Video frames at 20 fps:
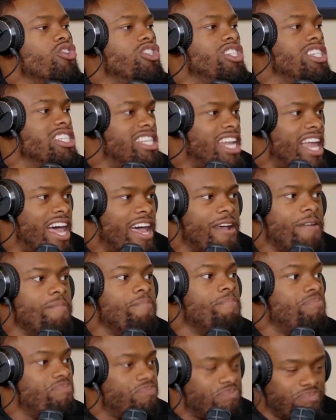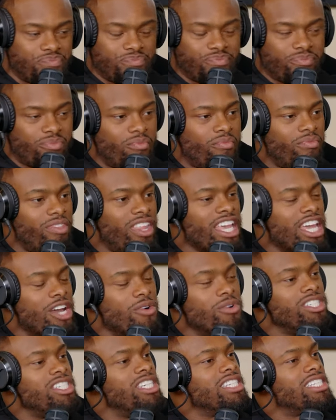it's just like it was. It
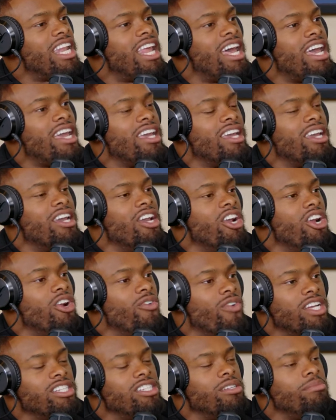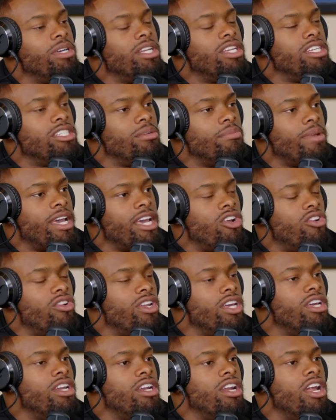was just like Reggie Miller, Jermaine
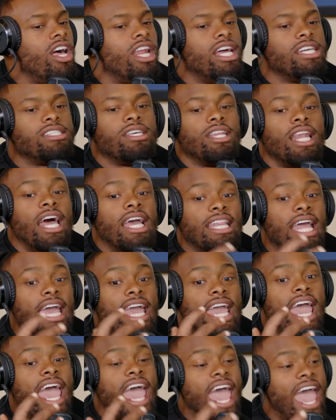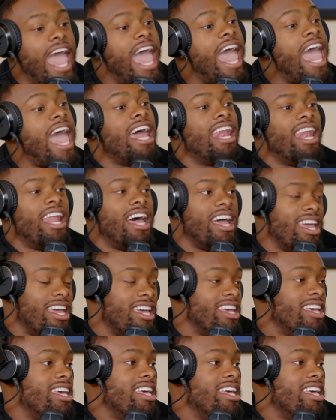O'Neal, and all that. Like they had like